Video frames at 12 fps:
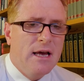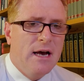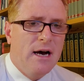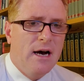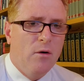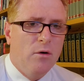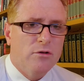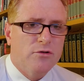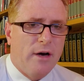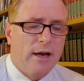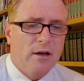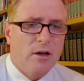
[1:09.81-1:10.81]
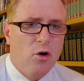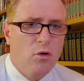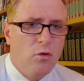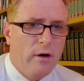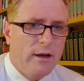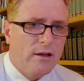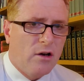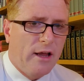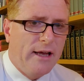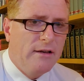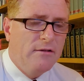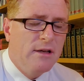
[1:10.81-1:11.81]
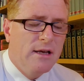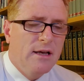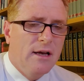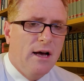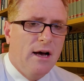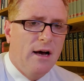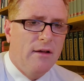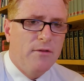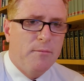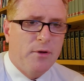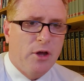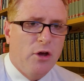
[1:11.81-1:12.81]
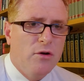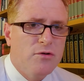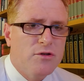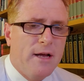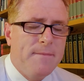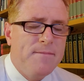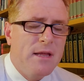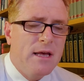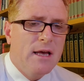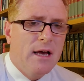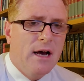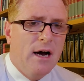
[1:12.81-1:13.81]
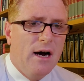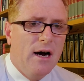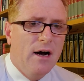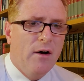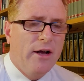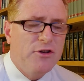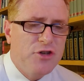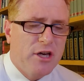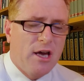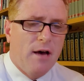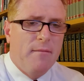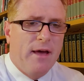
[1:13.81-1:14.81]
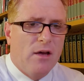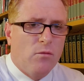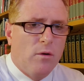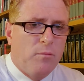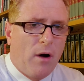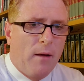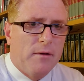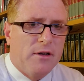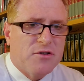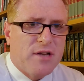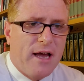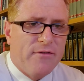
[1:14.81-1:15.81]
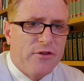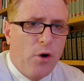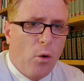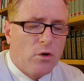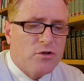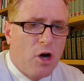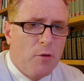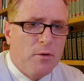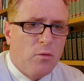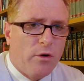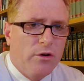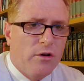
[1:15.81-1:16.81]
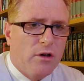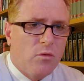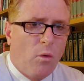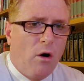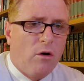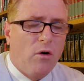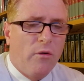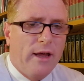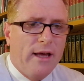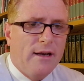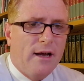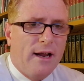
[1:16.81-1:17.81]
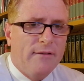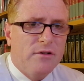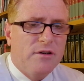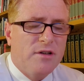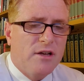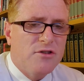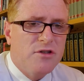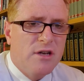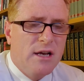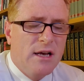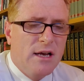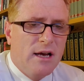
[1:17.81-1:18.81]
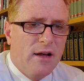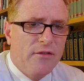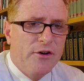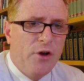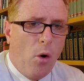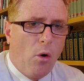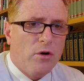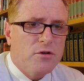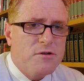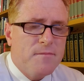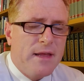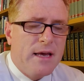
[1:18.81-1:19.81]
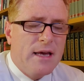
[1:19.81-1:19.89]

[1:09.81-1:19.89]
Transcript: Uh, we'll try to go and clean the pews. And as you come in, we'll probably just have the doors open where you can walk on in, not have to touch the doors.